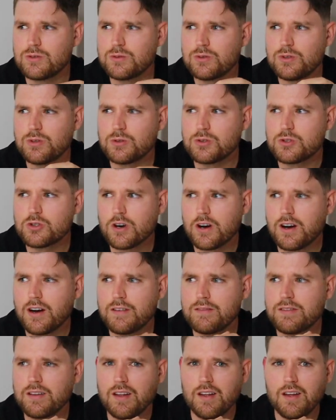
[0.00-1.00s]
You'll
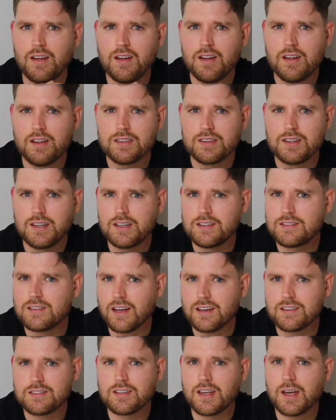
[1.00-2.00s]
drive the
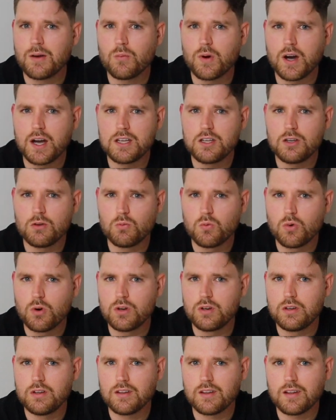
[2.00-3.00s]
exact same way you
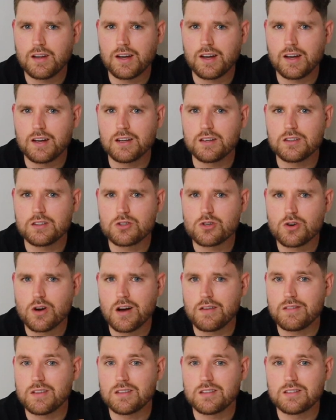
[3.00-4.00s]
would
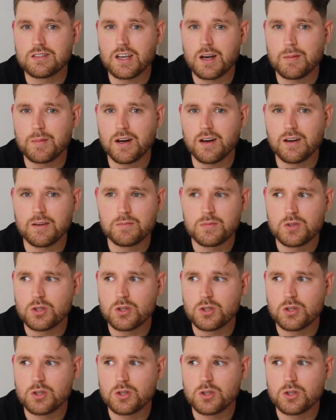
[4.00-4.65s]
drive in summer.